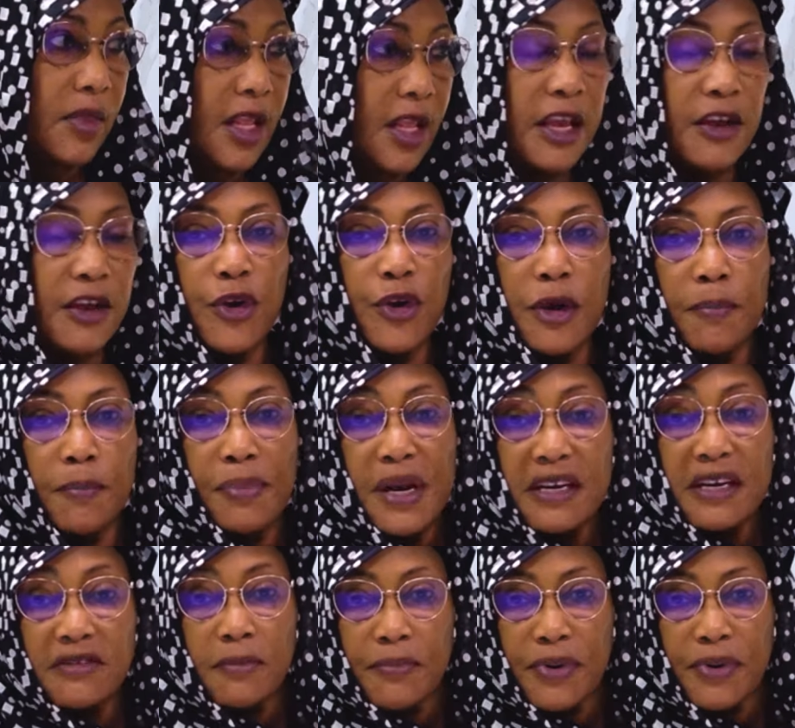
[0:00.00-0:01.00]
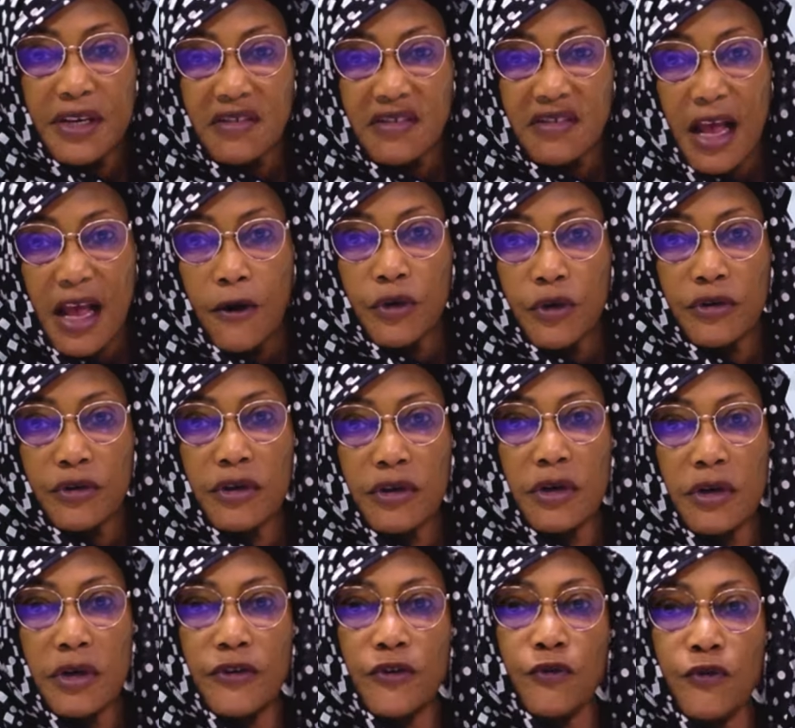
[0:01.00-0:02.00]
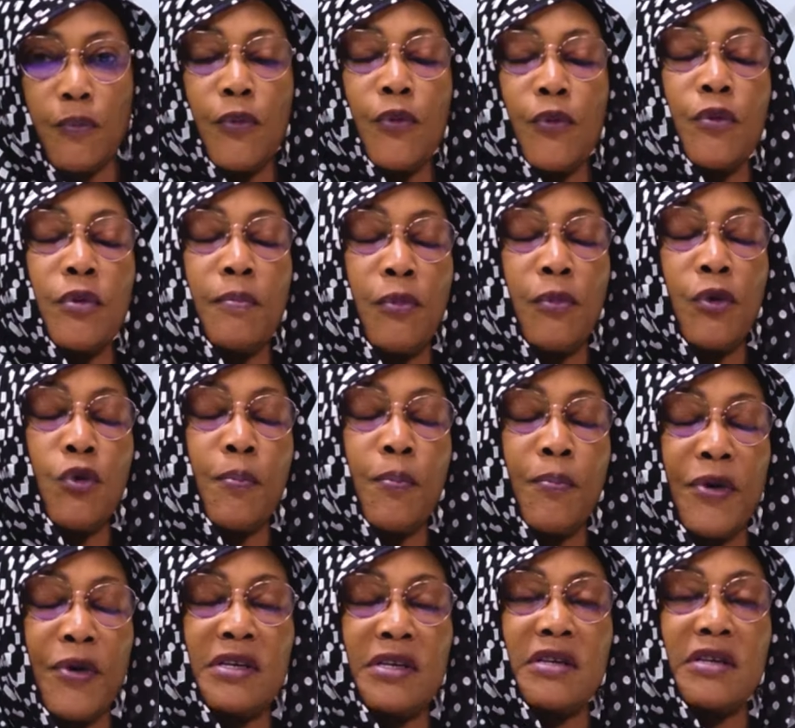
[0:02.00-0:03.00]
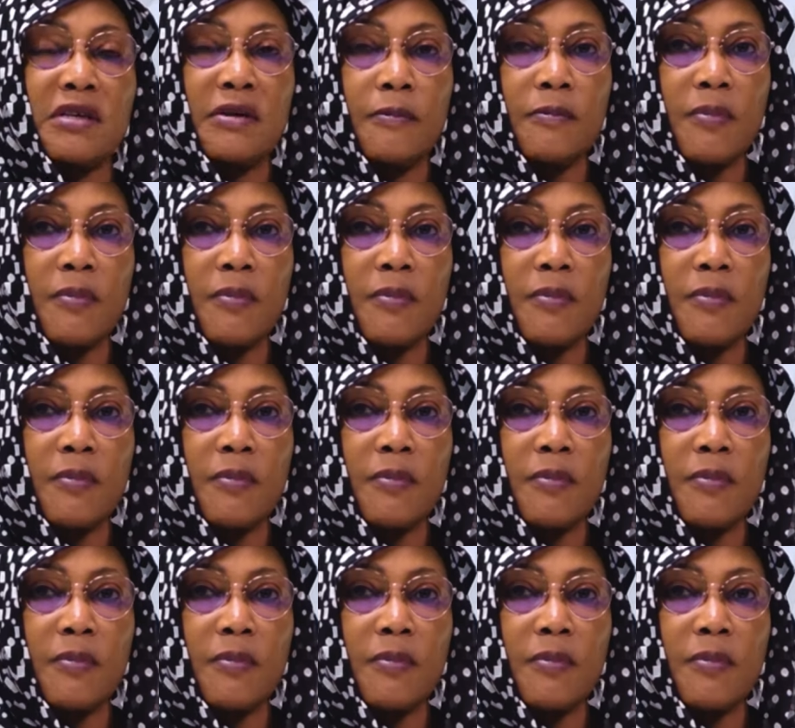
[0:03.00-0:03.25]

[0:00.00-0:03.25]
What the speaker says: if he brings out his blueprint.